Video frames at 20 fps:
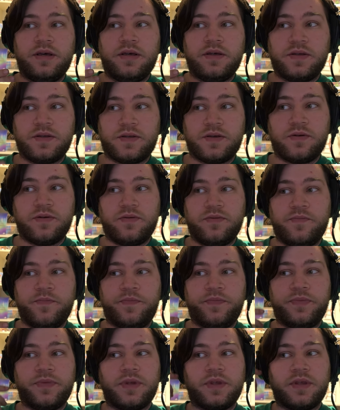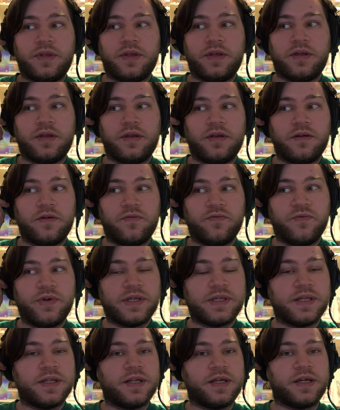So,
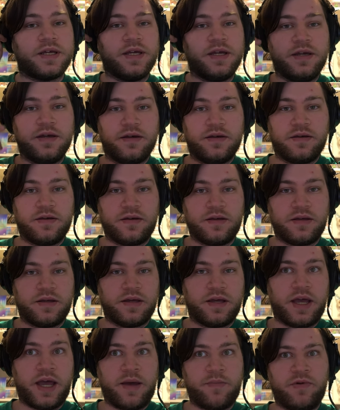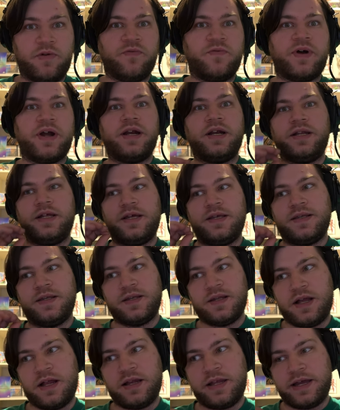recently, Apple finally
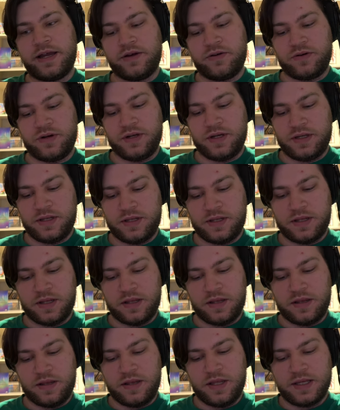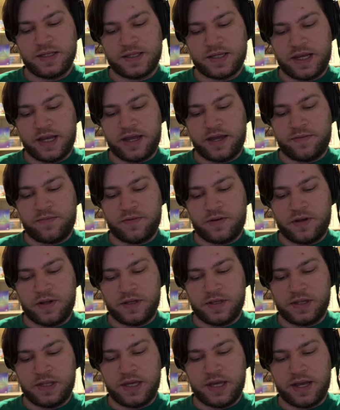allowed this app
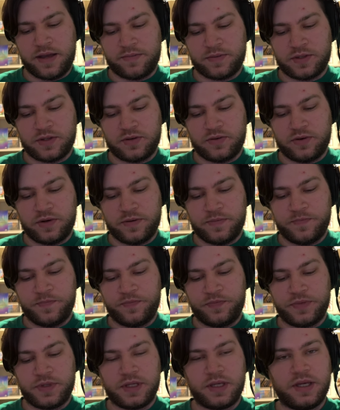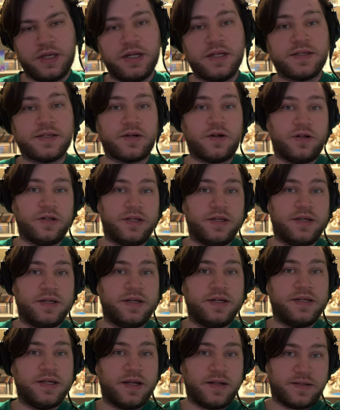onto the App Store. It is called
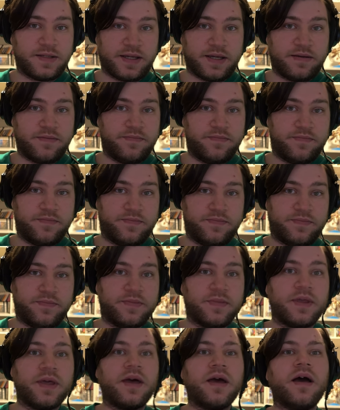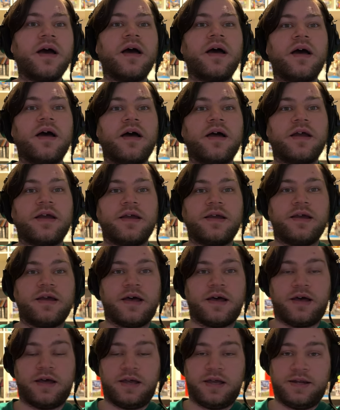Delta.
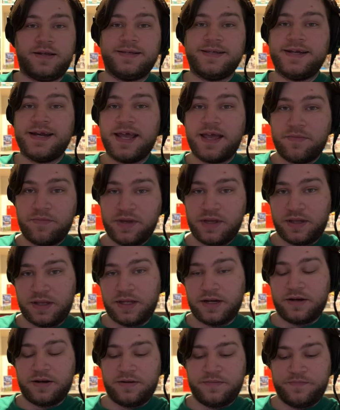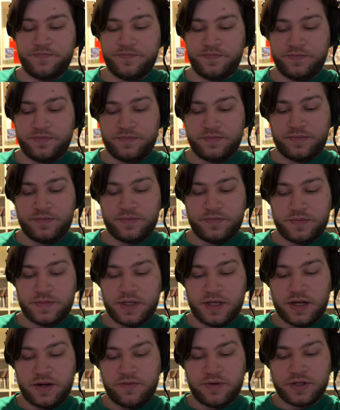Uh, it is an emulator.
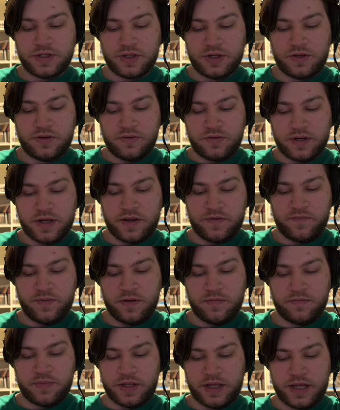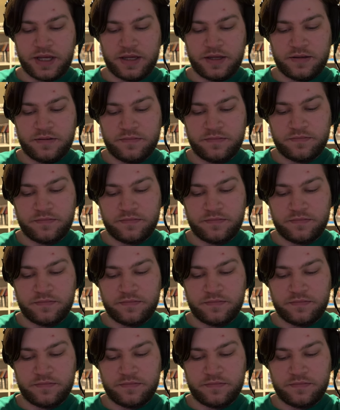I want to show you what I've been playing.